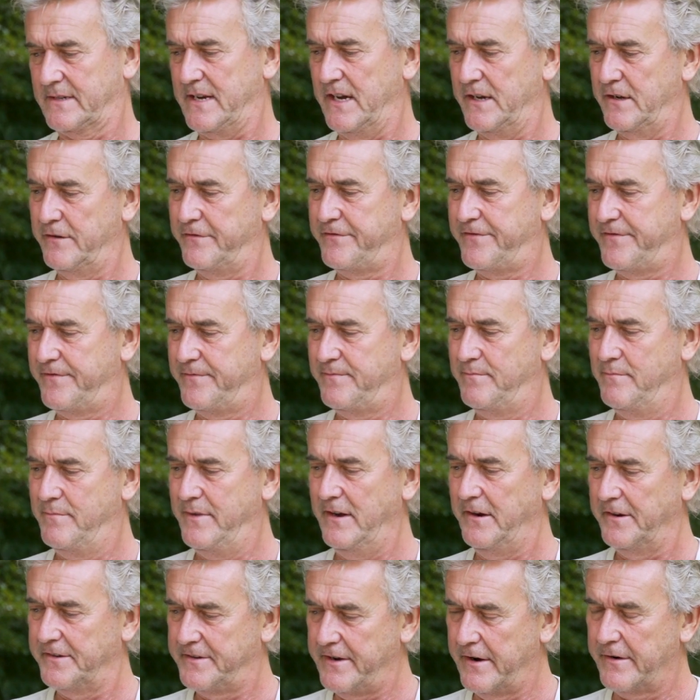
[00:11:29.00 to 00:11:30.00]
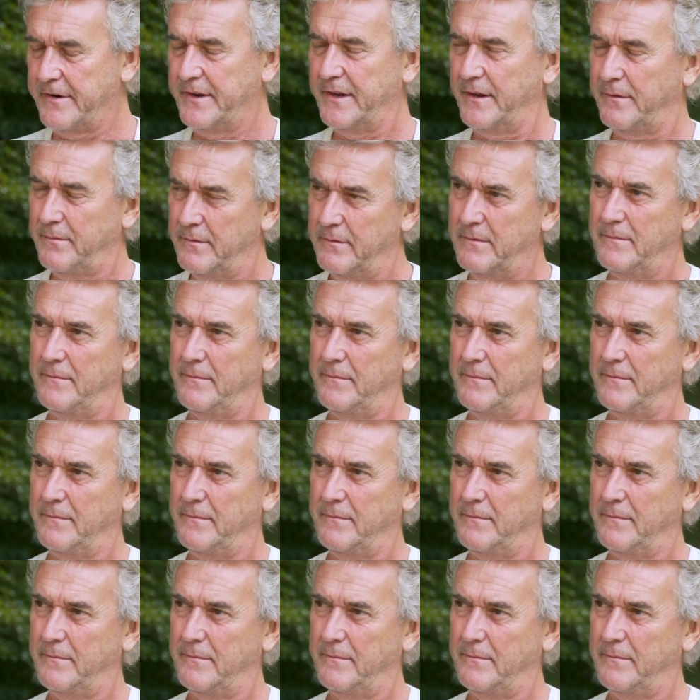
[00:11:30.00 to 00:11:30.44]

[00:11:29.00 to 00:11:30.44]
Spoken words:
kind of military